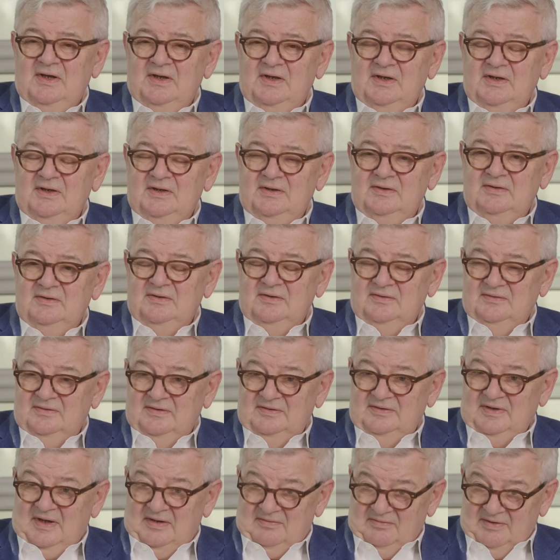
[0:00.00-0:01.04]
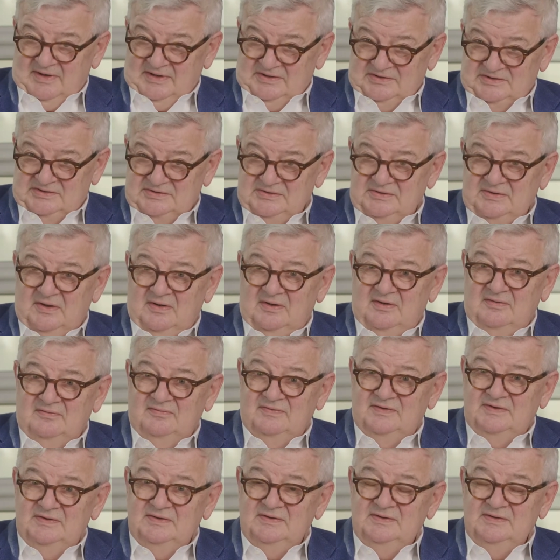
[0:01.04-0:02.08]
in the direction
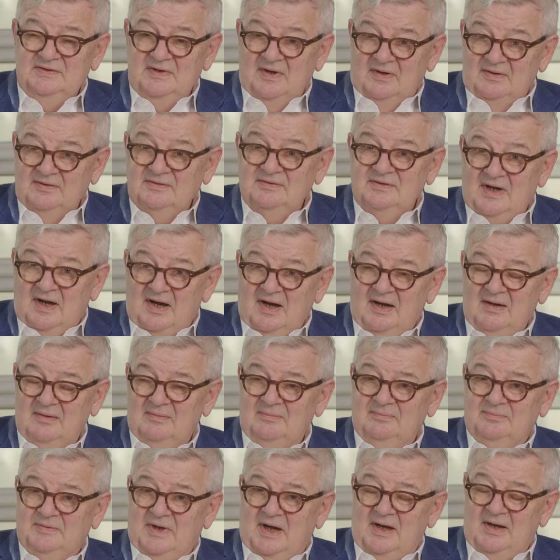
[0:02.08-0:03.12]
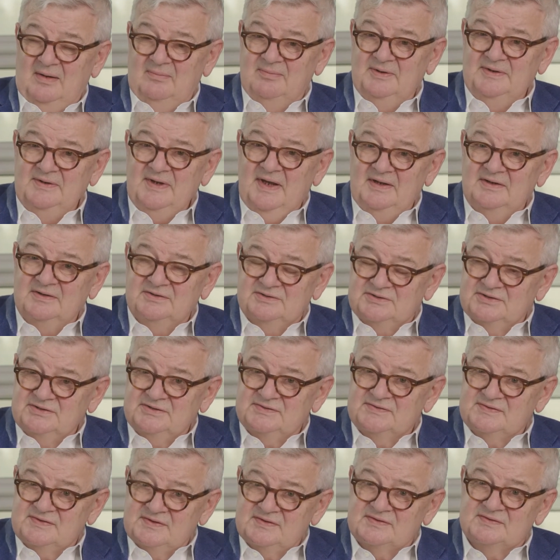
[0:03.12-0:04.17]
of a non-carbon
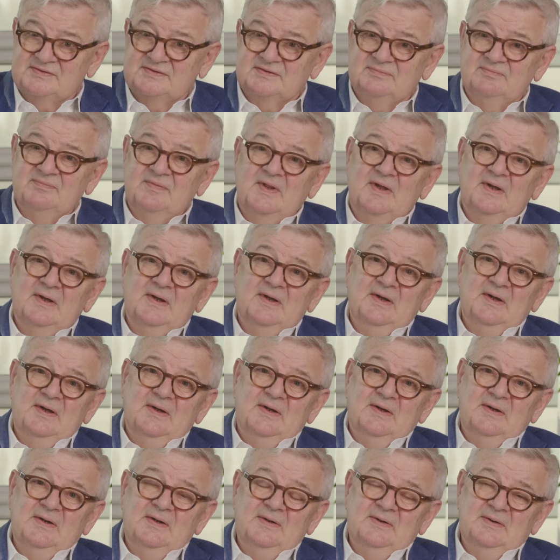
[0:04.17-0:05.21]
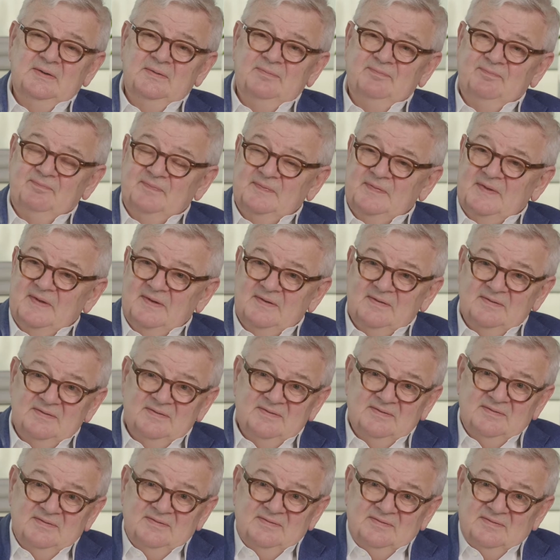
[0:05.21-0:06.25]
energy system.
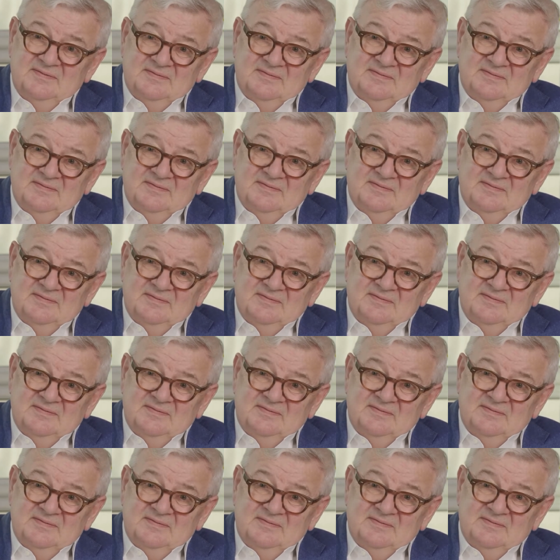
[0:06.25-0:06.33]
A